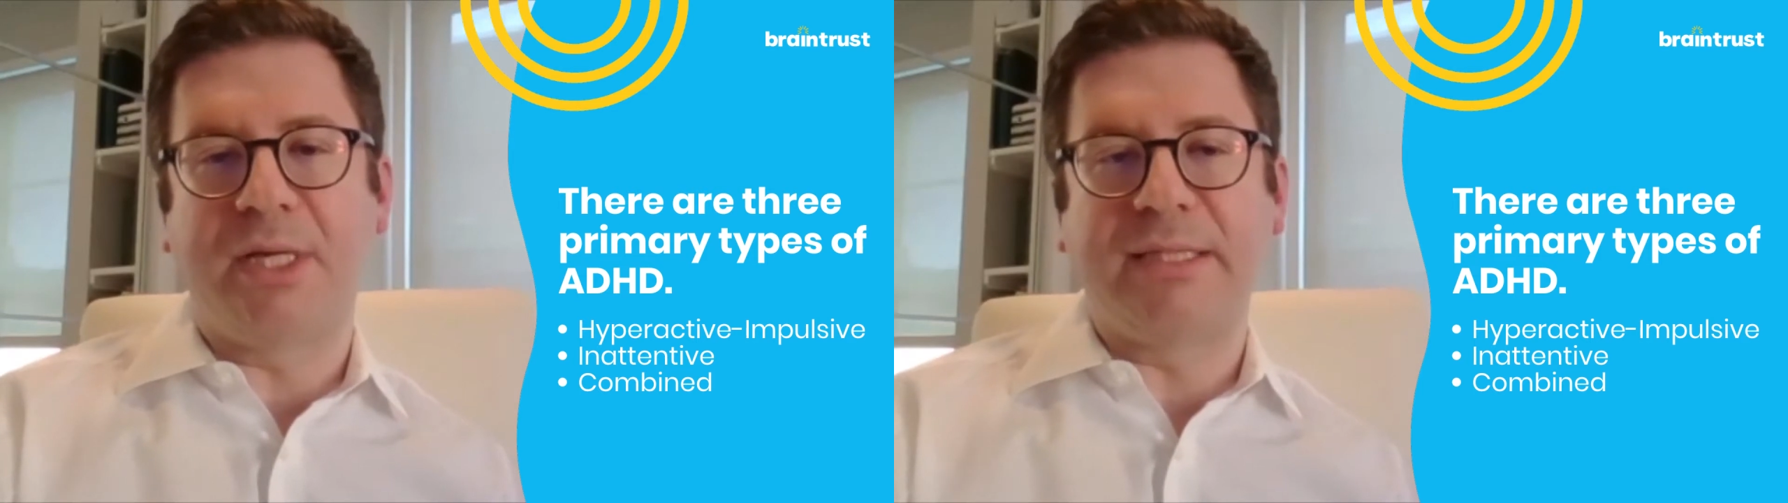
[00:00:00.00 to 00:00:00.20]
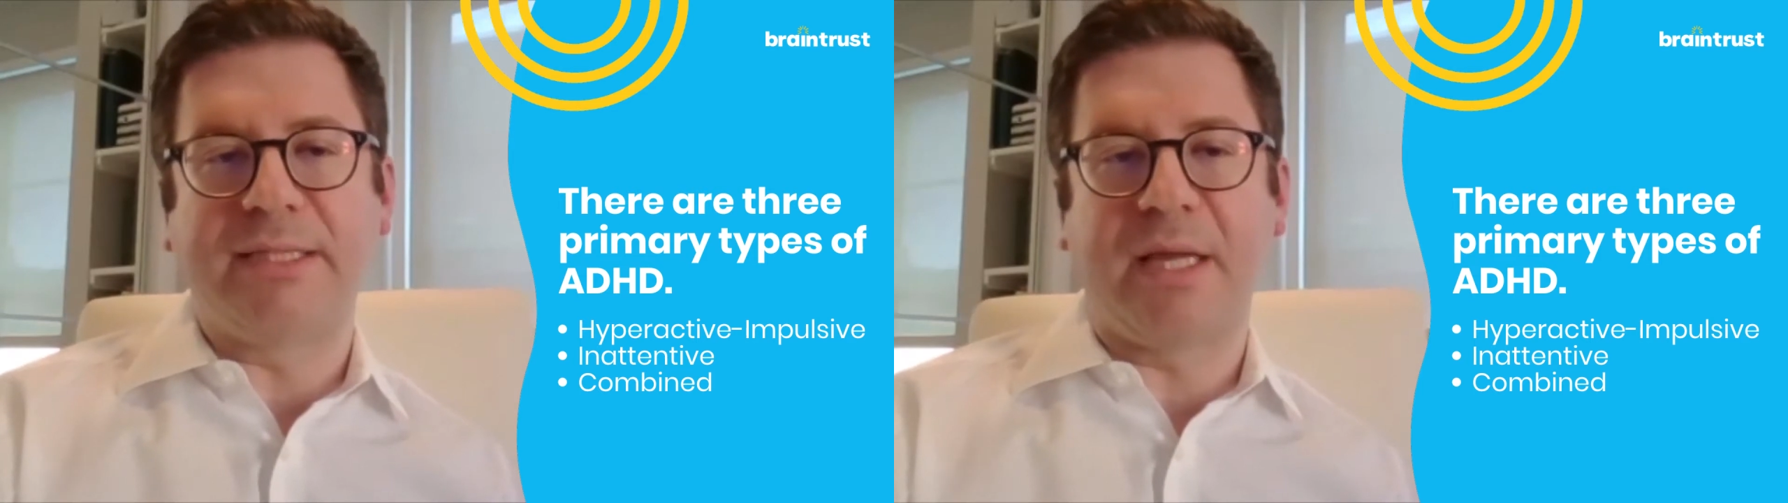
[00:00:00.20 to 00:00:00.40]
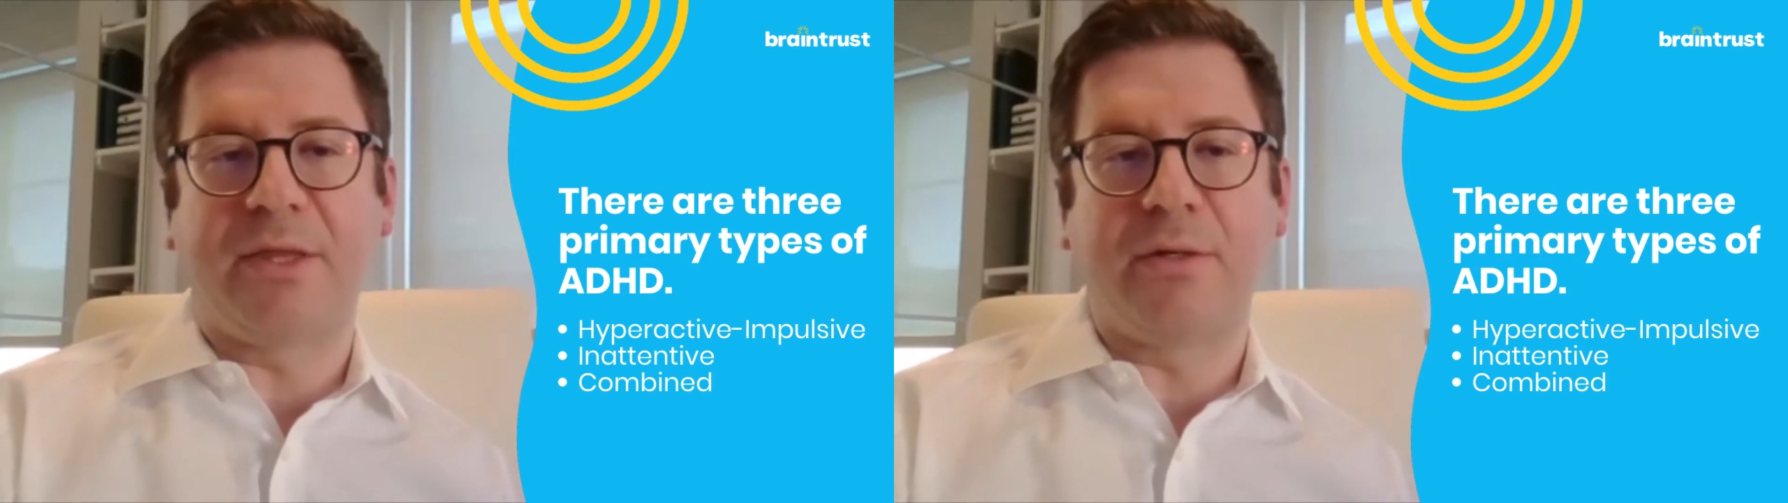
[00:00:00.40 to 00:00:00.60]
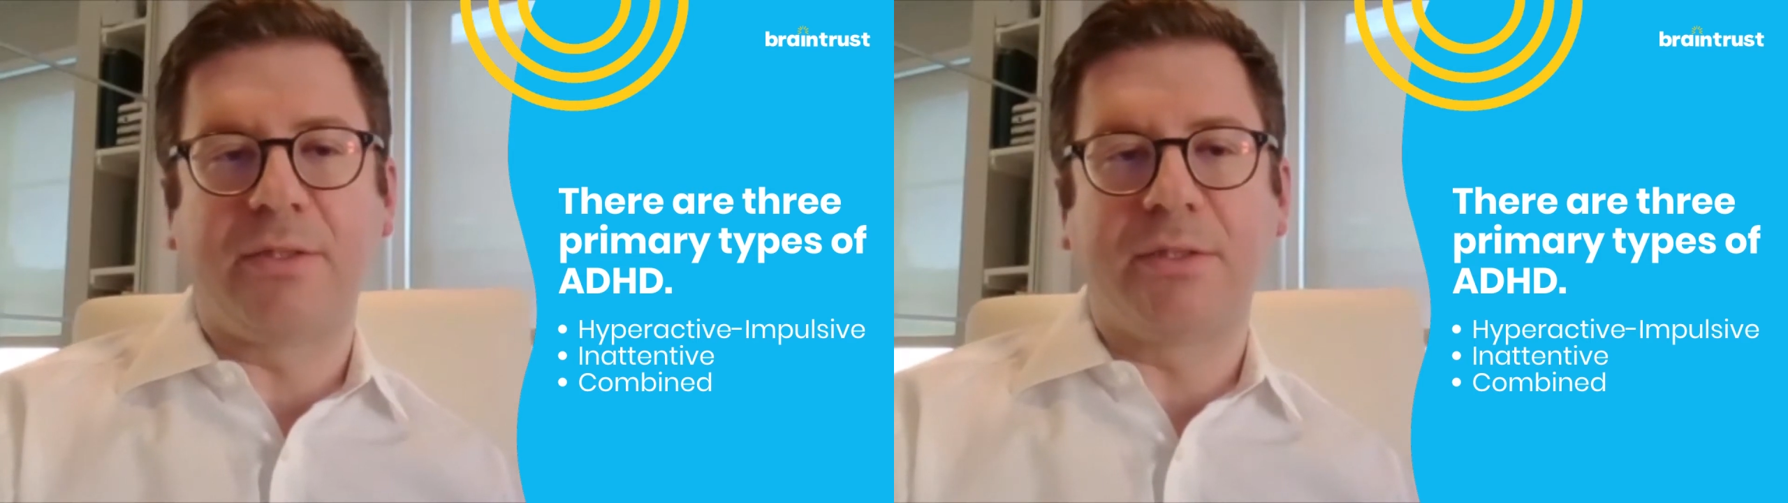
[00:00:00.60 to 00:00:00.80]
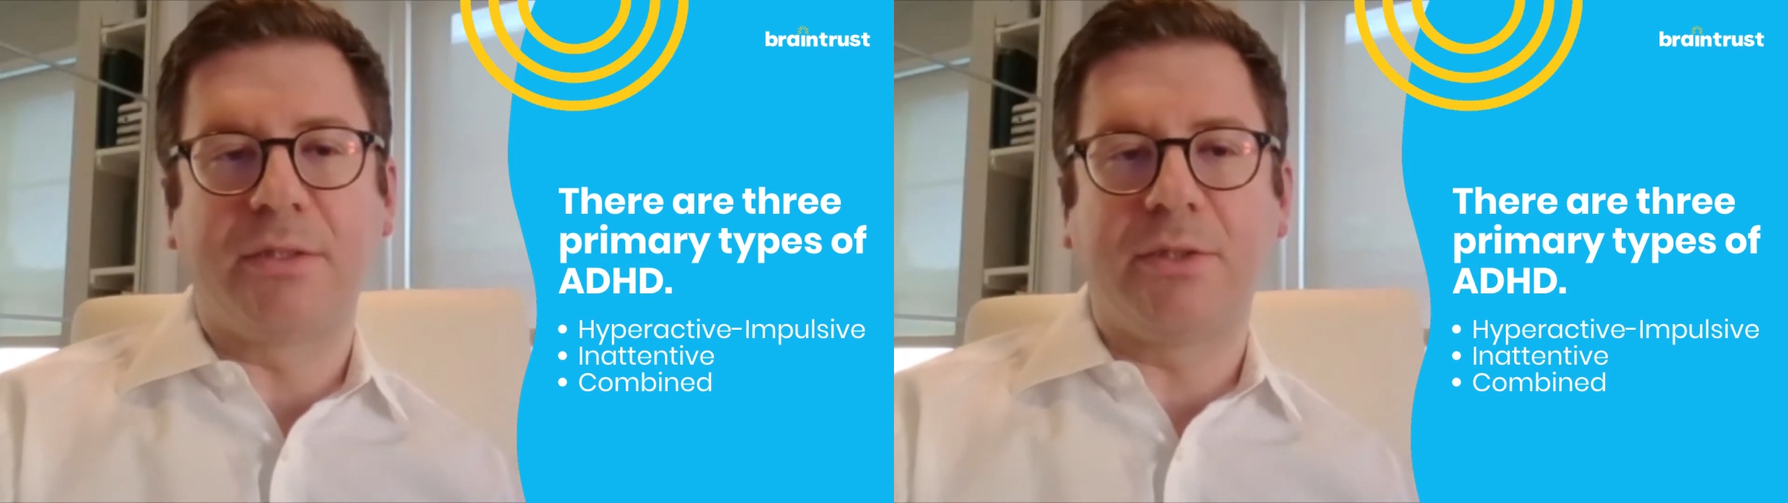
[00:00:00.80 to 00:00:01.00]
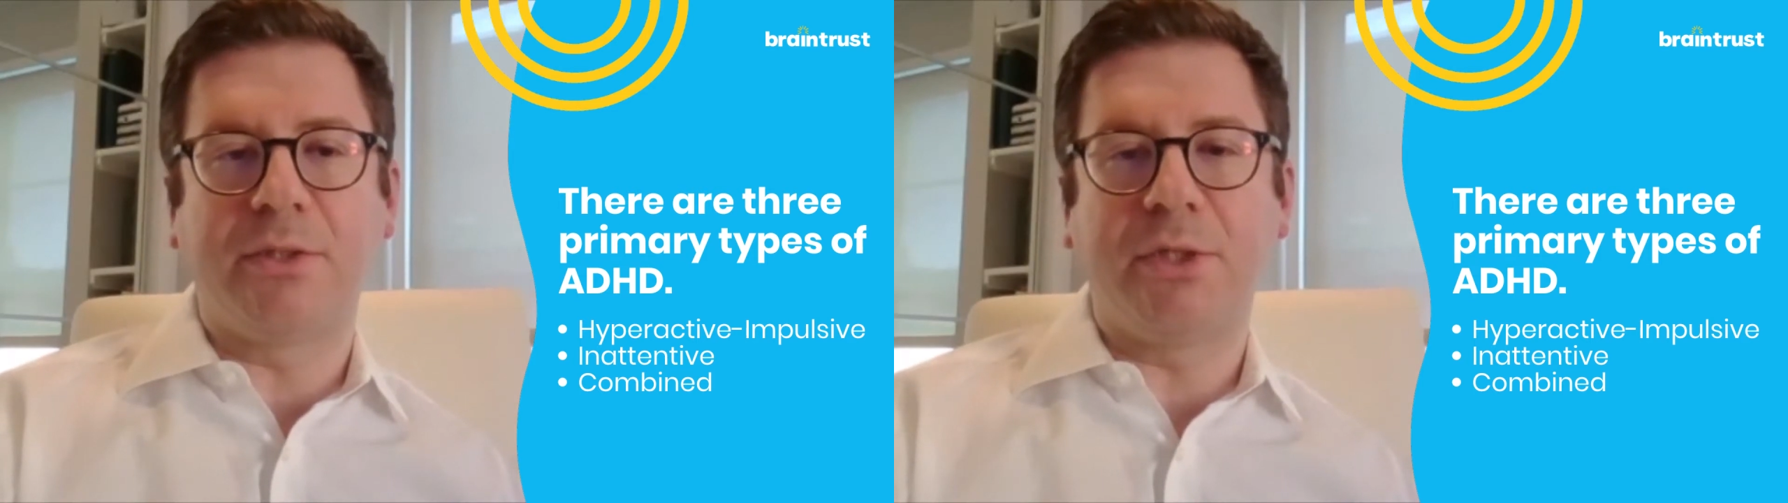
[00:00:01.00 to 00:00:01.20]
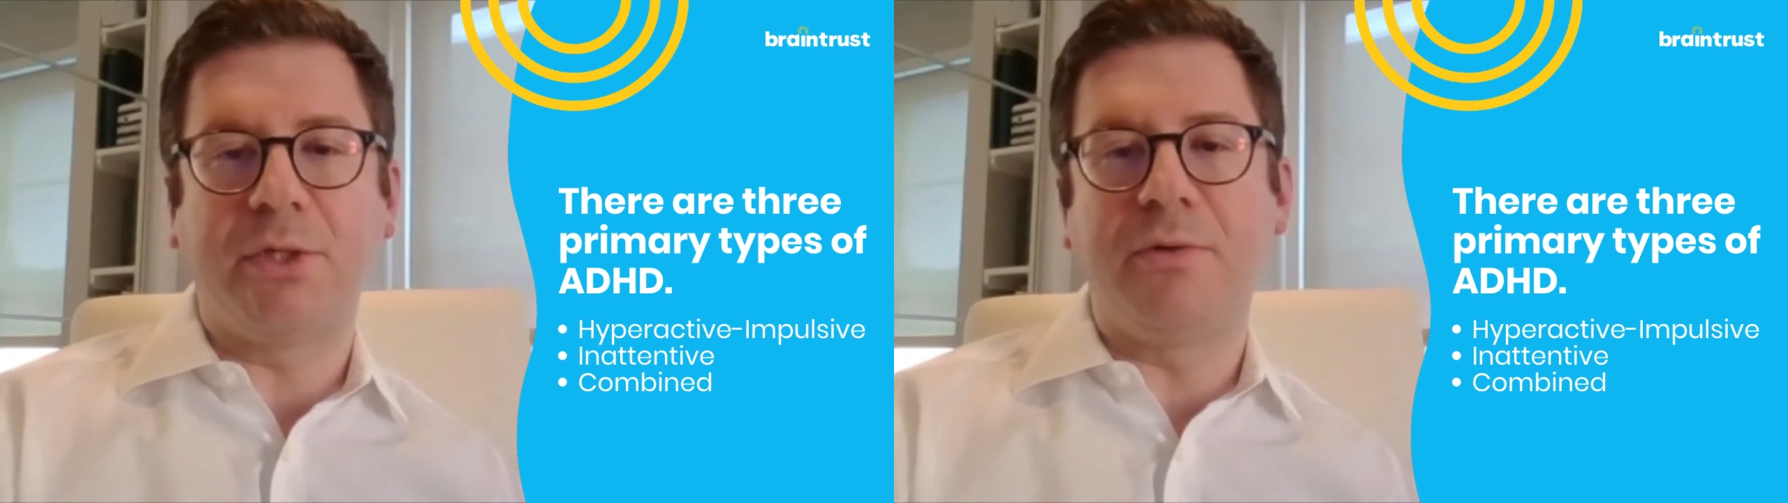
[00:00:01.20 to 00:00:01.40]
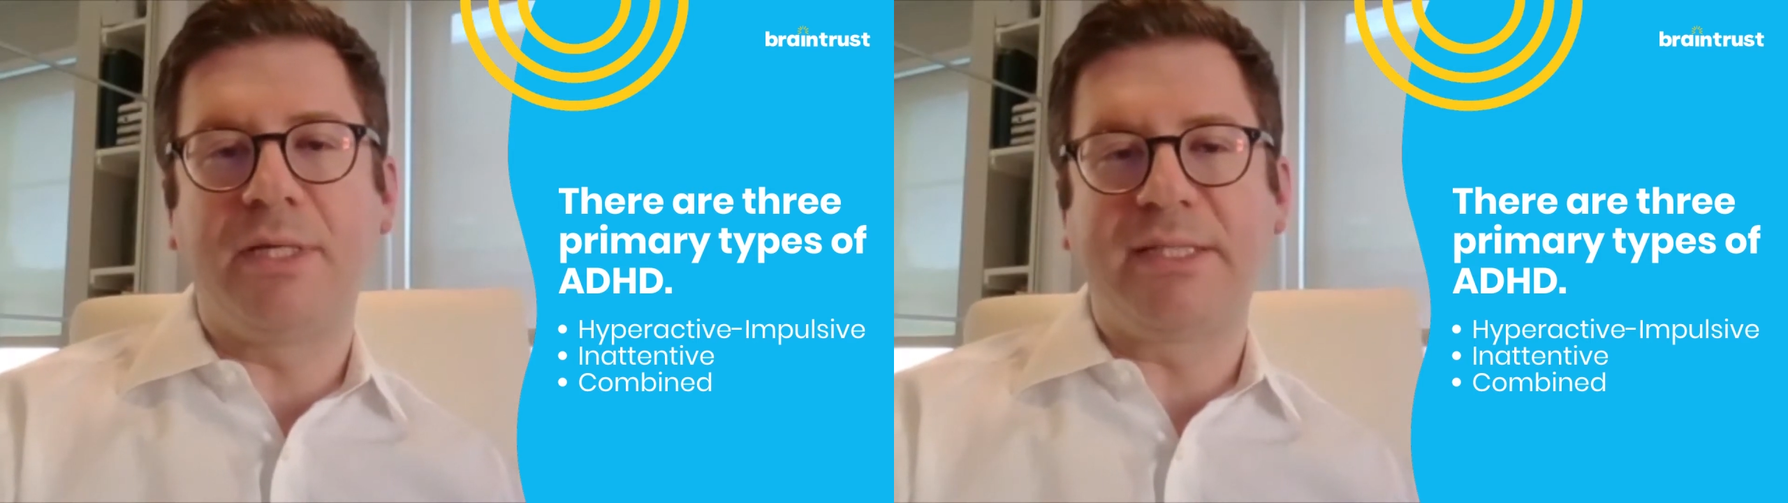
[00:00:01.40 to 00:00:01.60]
is that there's two
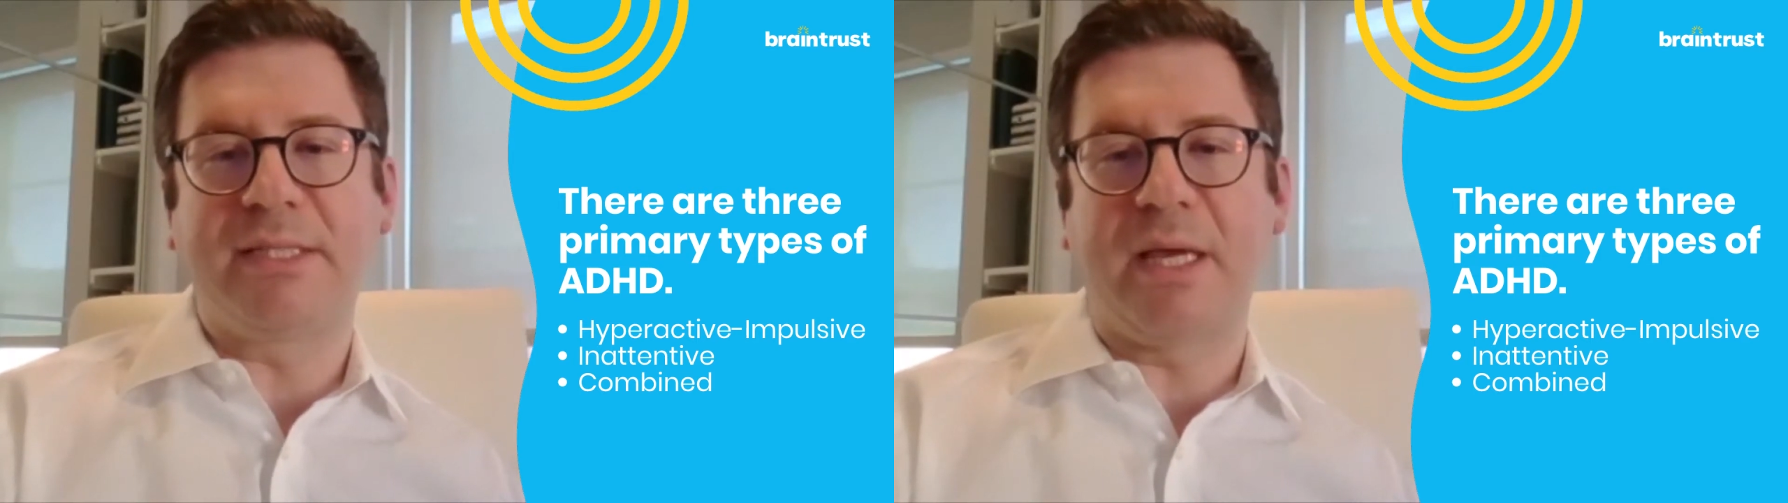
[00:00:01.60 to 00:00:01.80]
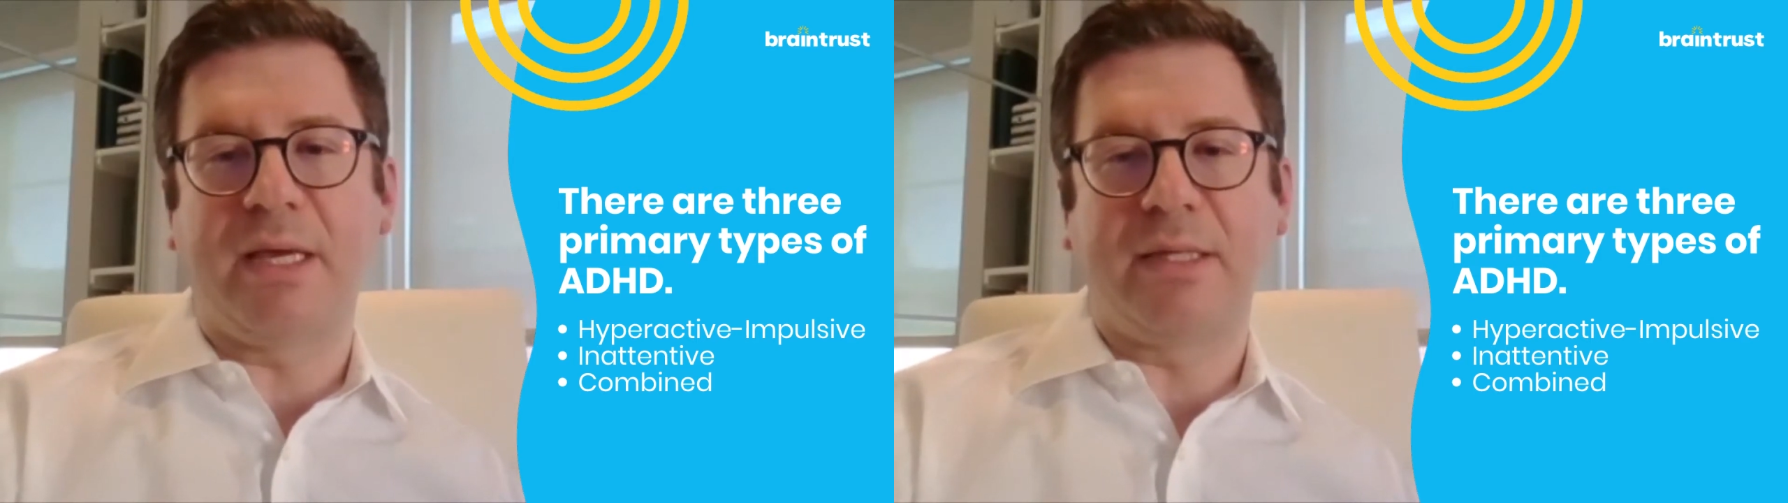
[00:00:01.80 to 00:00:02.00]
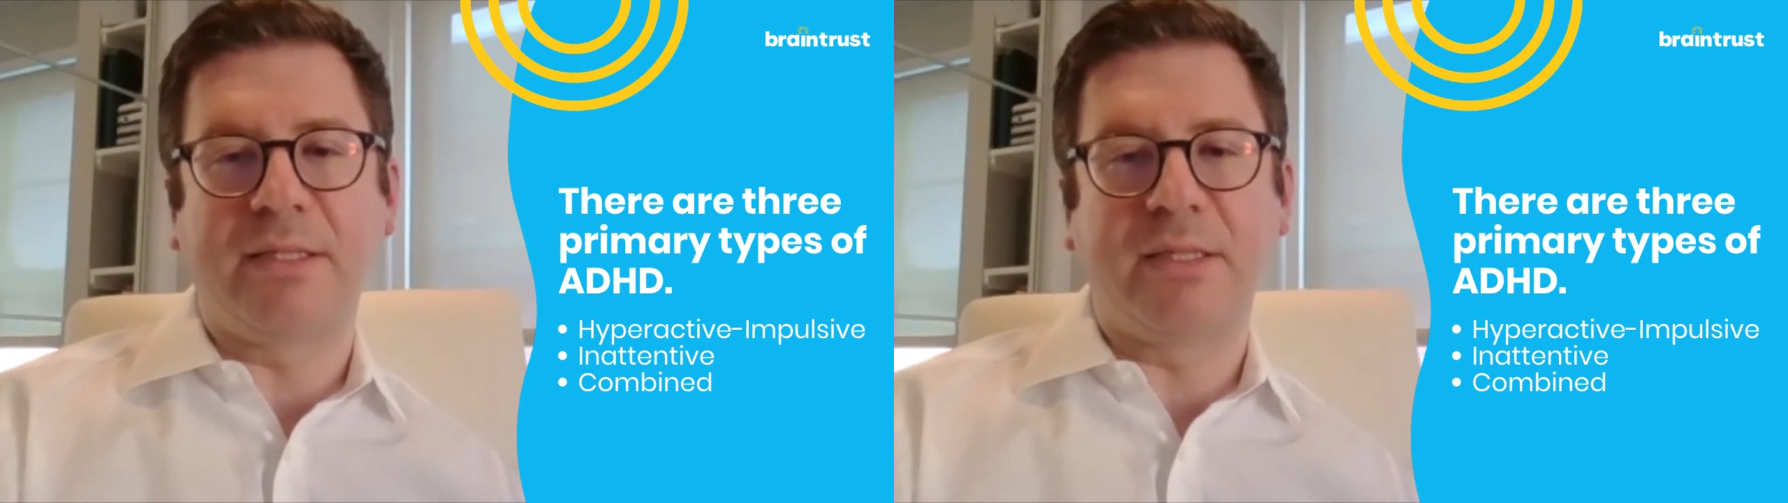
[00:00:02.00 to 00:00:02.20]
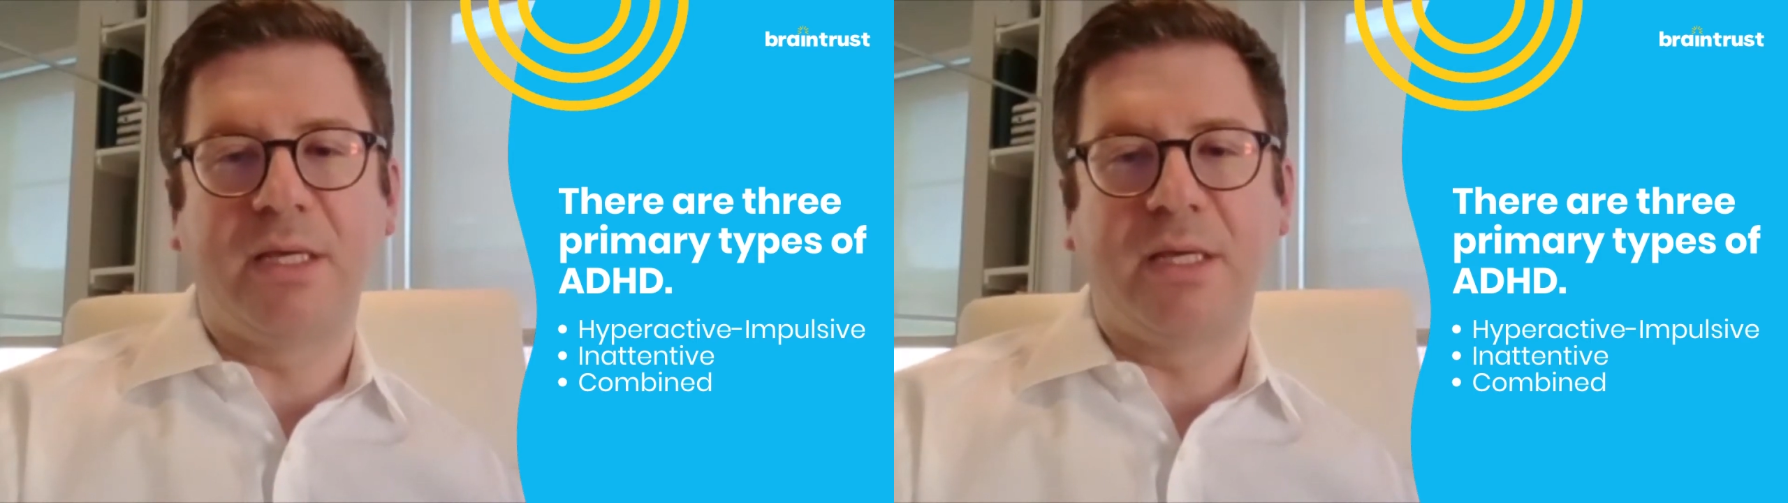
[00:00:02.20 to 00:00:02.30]
distinct